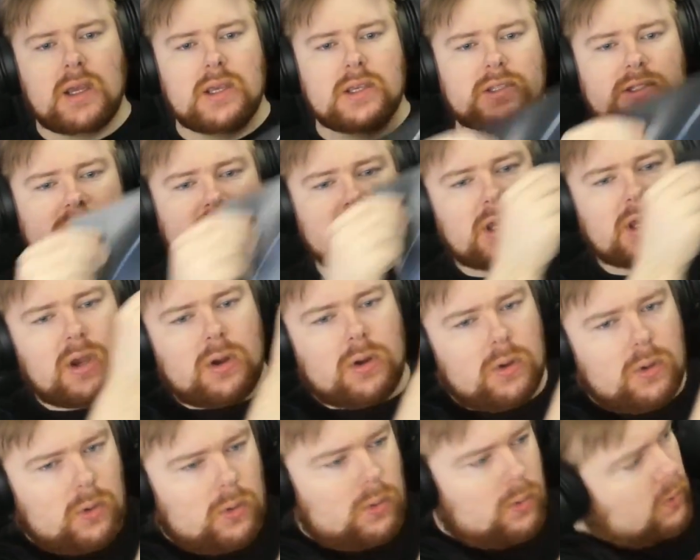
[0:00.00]

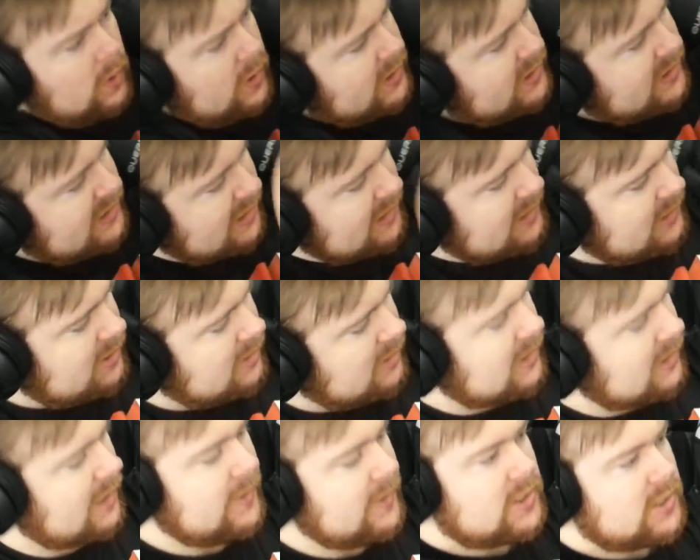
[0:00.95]
So what is it?
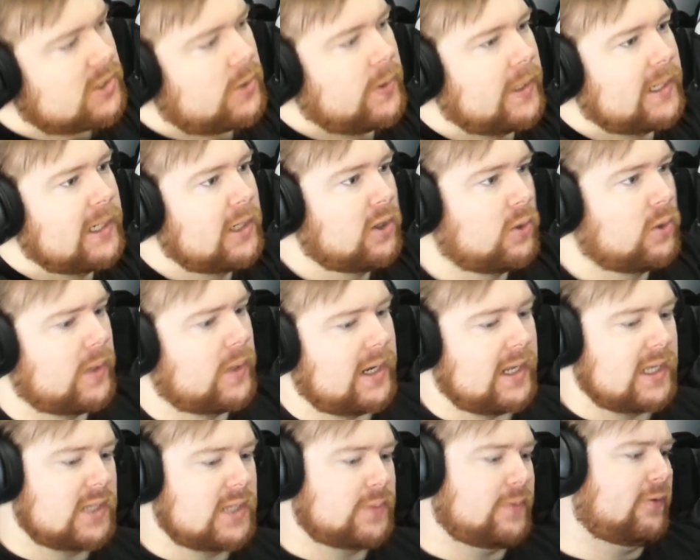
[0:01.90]
Let me just quickly look what it
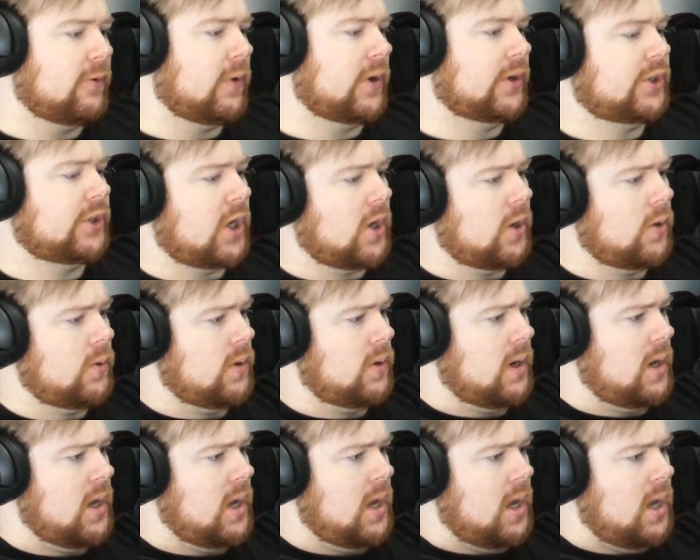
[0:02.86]
is before I show.
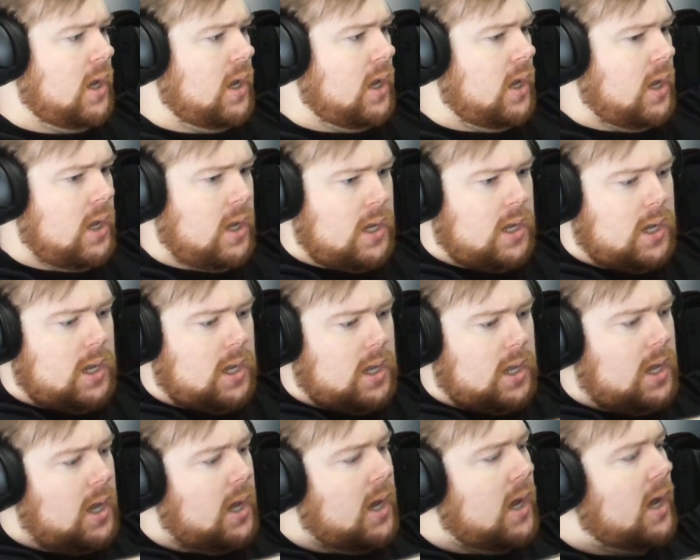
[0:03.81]

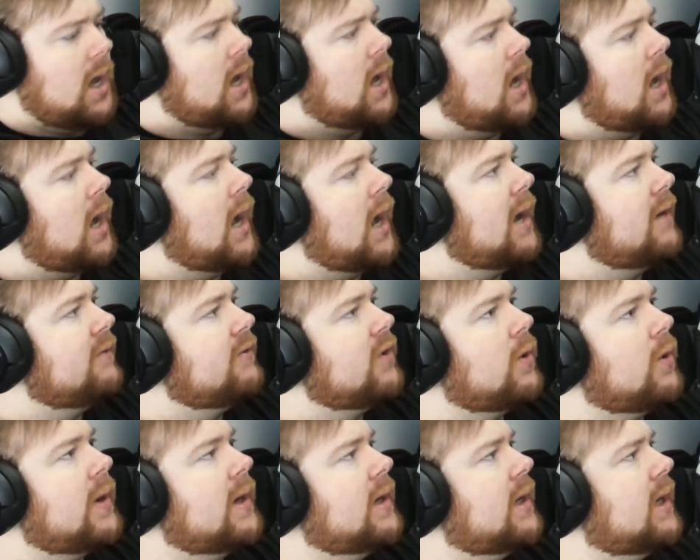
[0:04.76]
I have
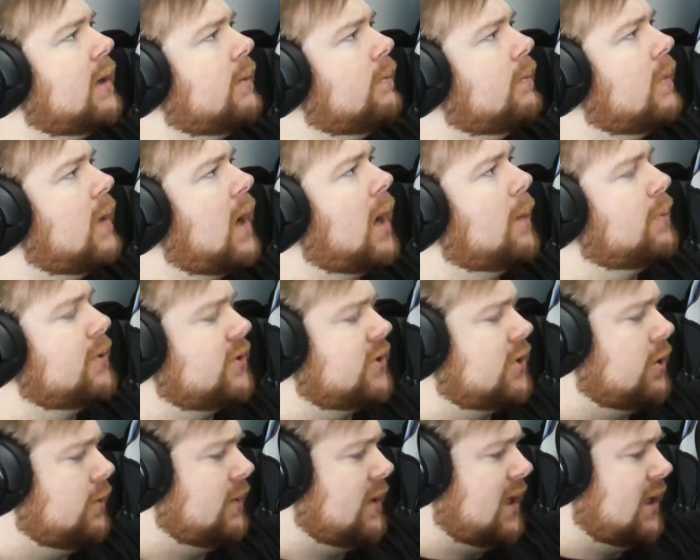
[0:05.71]
no idea. I
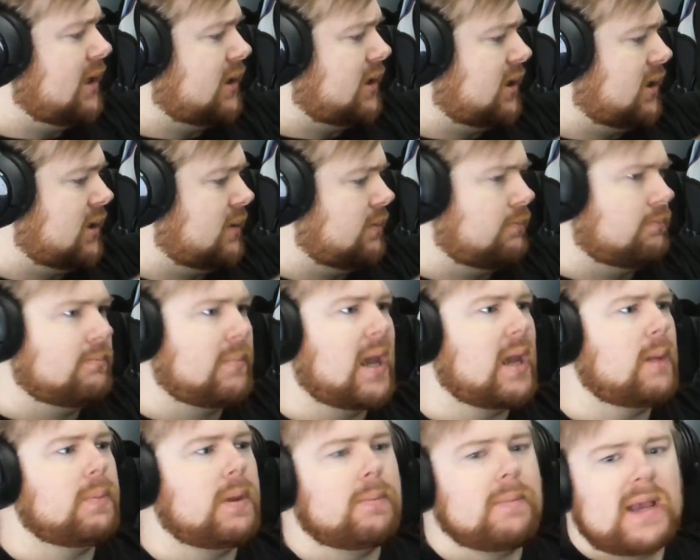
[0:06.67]
presume that's
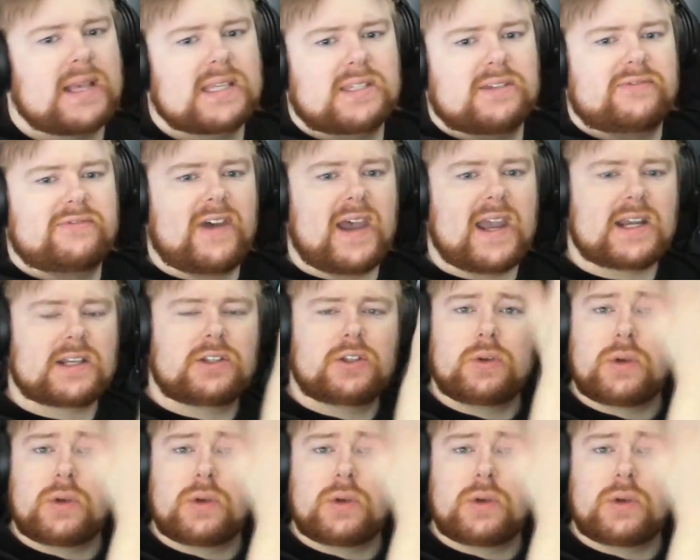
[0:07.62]
maybe Mass Effect.